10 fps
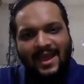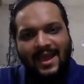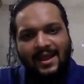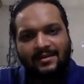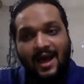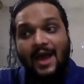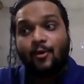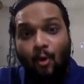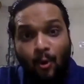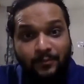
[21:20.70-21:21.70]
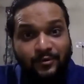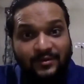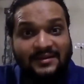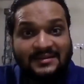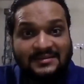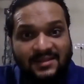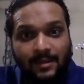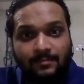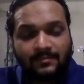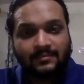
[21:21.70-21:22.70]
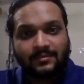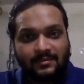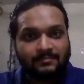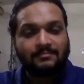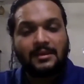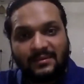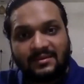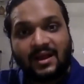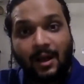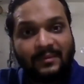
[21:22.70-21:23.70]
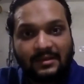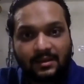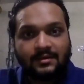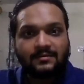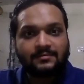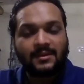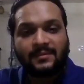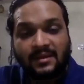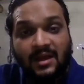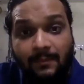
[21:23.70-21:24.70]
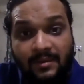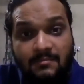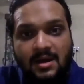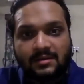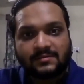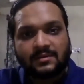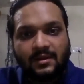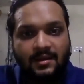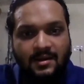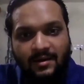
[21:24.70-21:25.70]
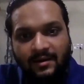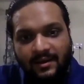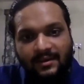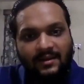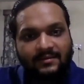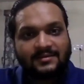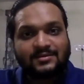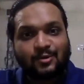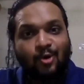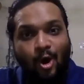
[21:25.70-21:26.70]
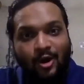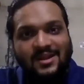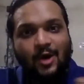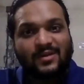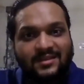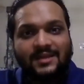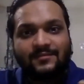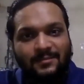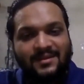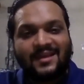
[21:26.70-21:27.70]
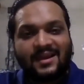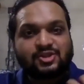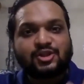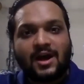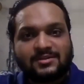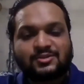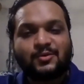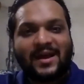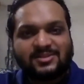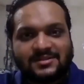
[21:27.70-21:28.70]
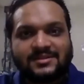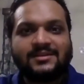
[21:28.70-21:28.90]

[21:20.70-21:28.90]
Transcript: and I hope to release them maybe in the coming years, maybe in the coming months, right? And I think this lockdown has given me that chance to actually,